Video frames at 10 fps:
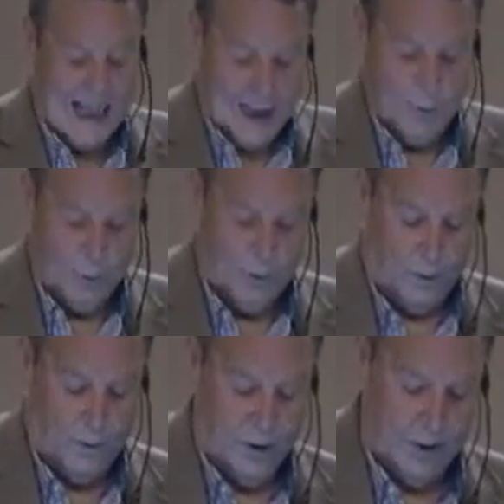I came
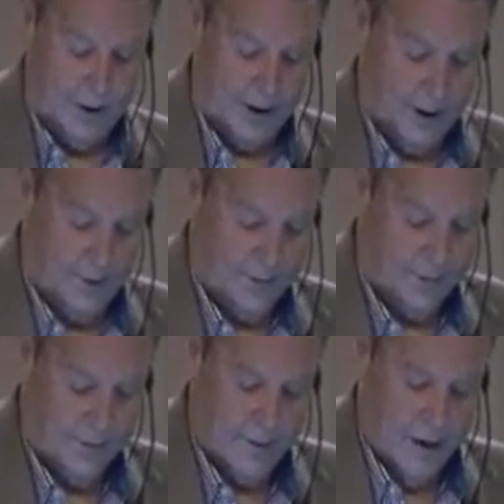to fulfill them.
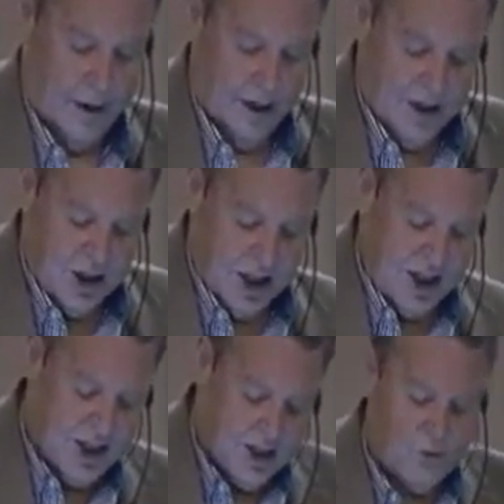
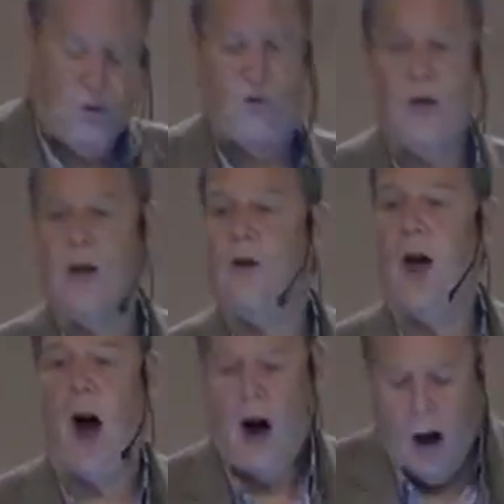Jesus
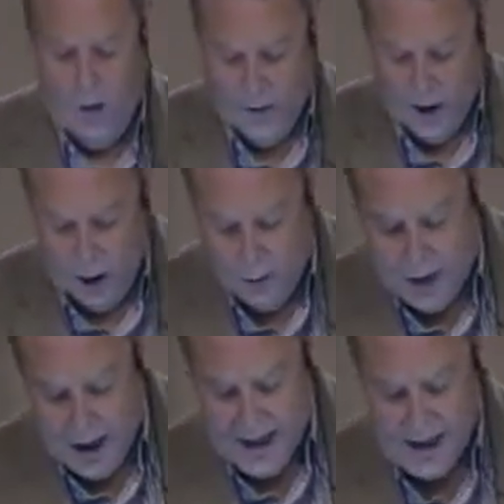fulfilled all the
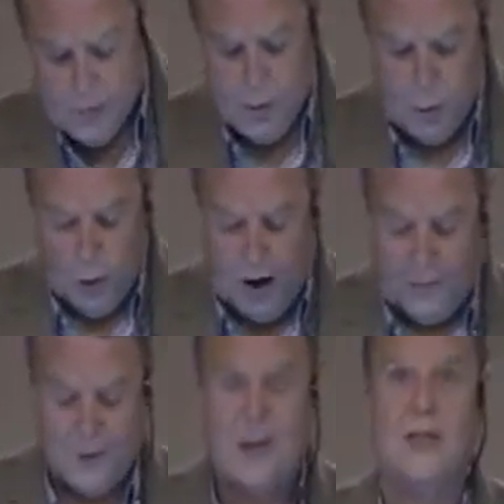Old Testament
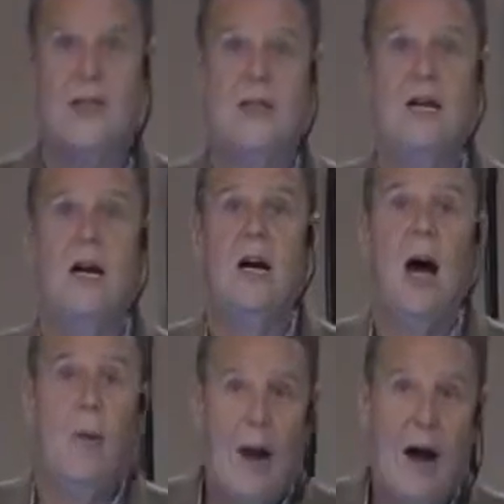prophecies
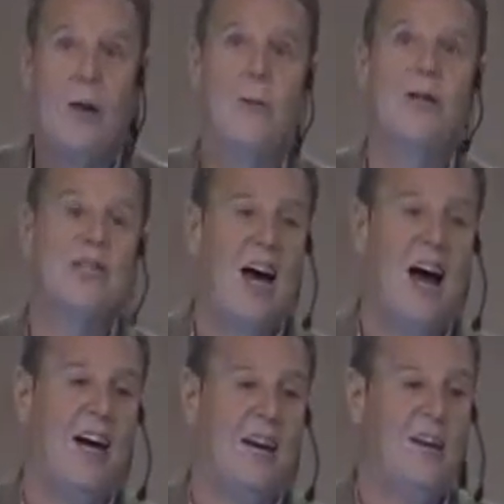about the
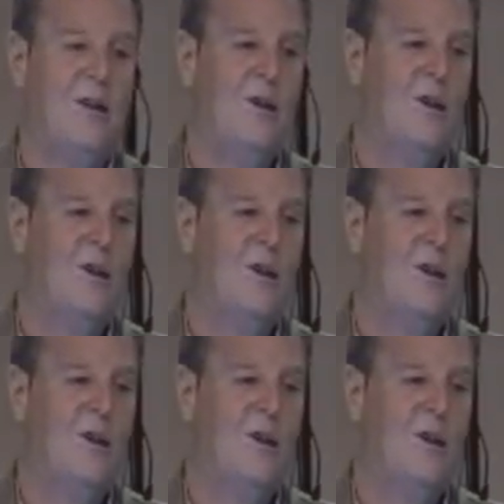Messiah.